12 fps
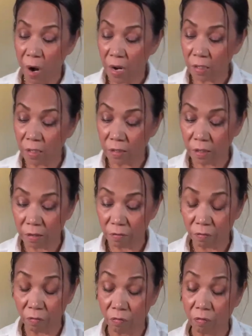We practice
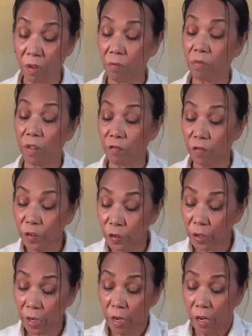the
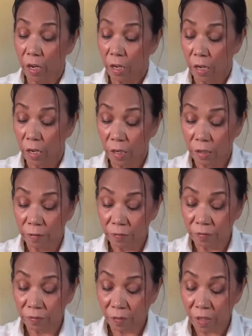food,
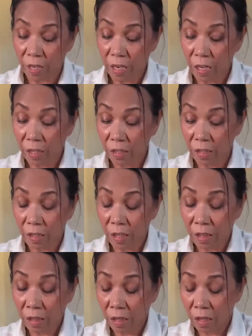the
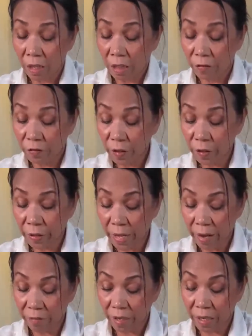food
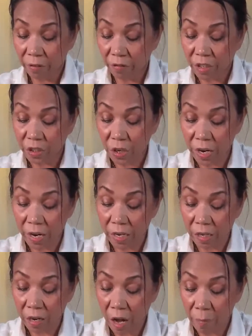that we share,
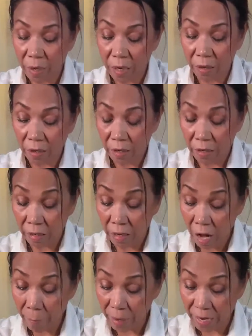the
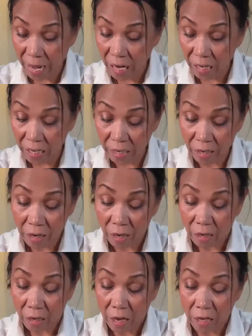commonality
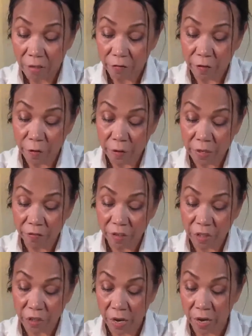of the food that we
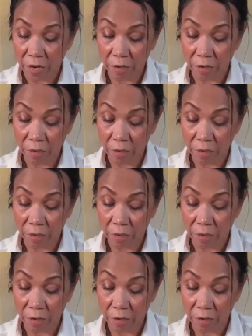share.